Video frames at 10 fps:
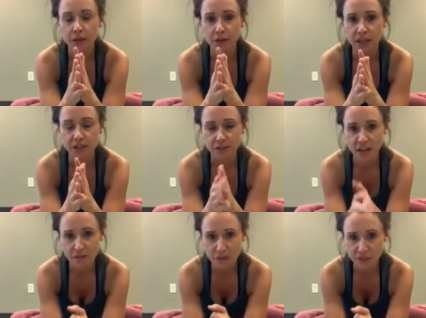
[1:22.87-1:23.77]
Okay, so
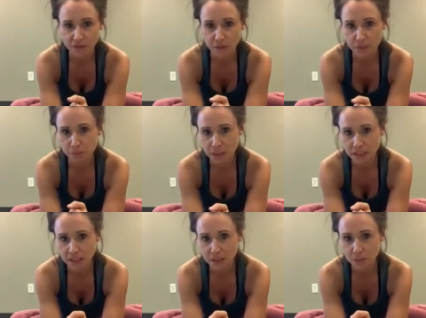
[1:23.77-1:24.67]
that would be the first
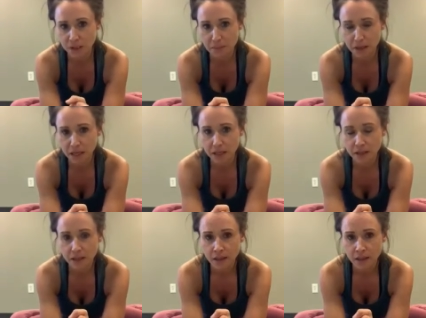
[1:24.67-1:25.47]
point that I want to make